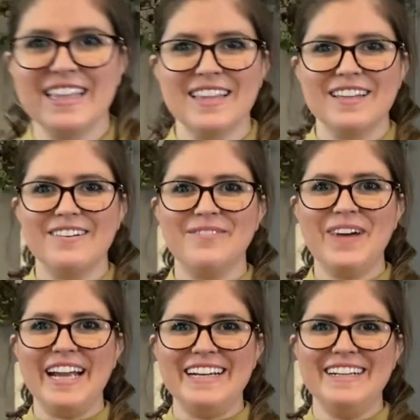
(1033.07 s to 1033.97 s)
that they're
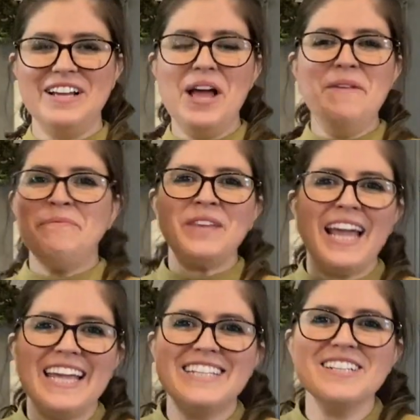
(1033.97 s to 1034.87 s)
mine?
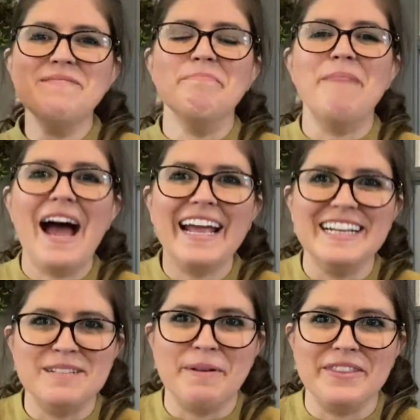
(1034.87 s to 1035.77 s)
He doesn't
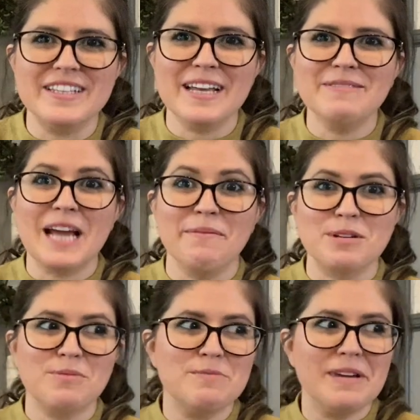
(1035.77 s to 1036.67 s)
mind, but at the same time, we're
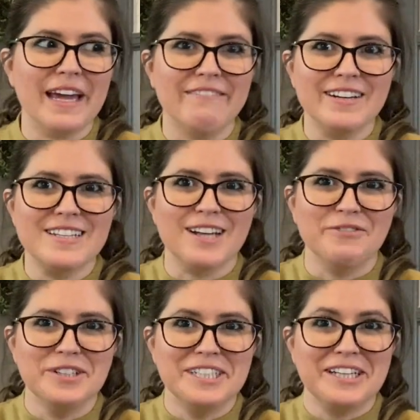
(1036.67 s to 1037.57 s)
supposed to be getting rid of stuff
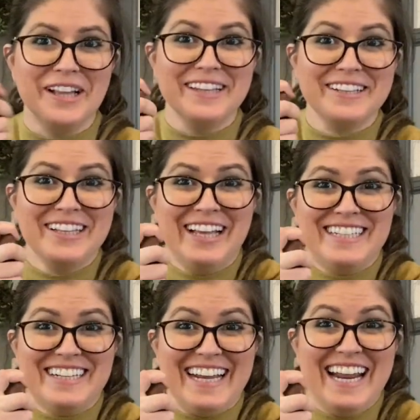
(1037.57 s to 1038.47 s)
and
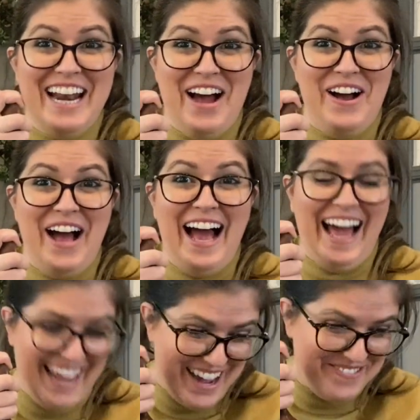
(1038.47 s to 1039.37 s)
decluttering, and
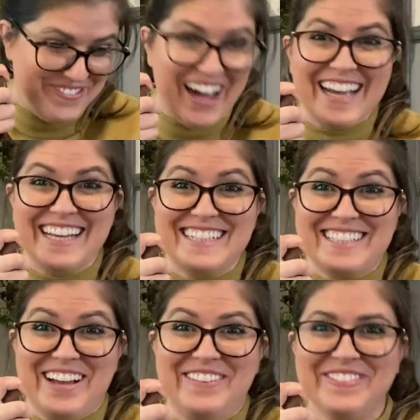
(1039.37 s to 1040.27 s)
I'm buying
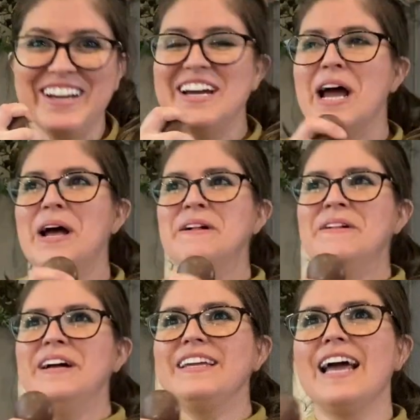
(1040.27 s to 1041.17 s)
stuff.
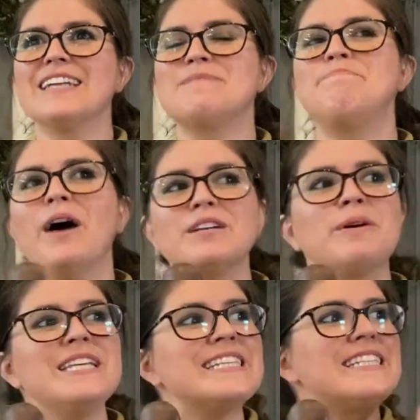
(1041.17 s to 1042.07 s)
Yes, but
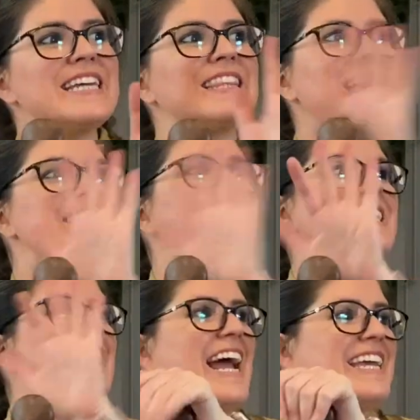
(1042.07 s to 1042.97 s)
when you see things that
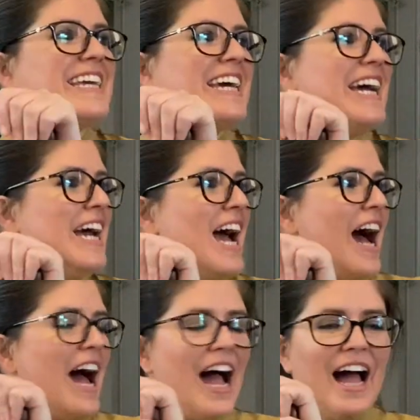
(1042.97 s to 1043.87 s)
you like,
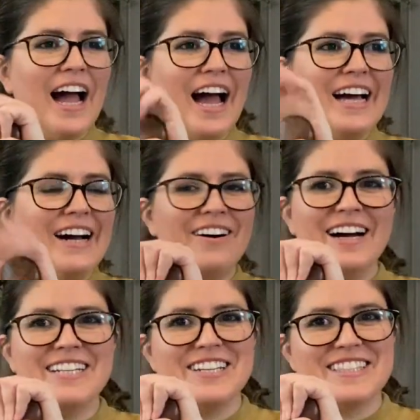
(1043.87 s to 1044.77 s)

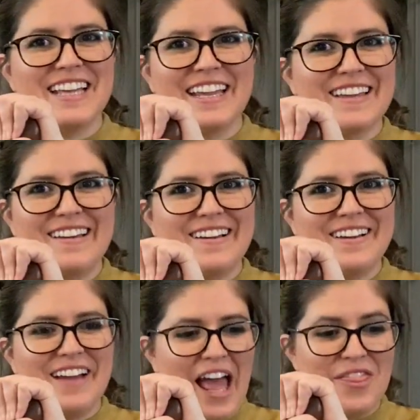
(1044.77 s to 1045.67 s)
I just think,
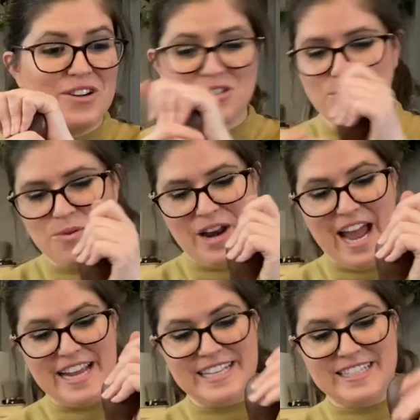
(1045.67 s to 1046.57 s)
and they're so
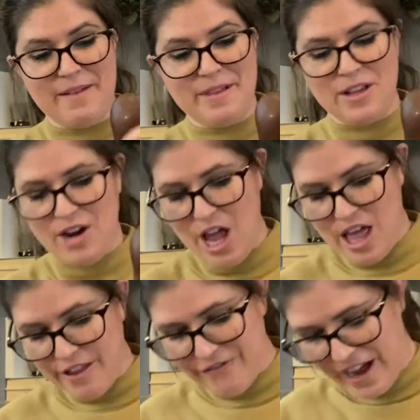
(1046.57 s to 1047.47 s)
nice. I mean,
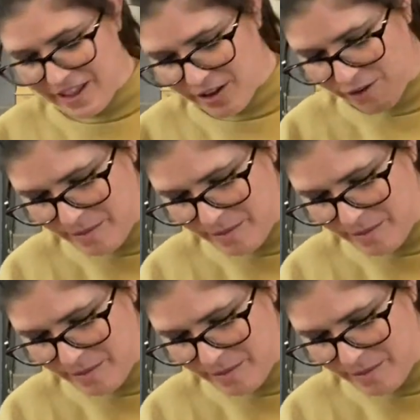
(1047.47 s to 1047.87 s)
the fact that they're from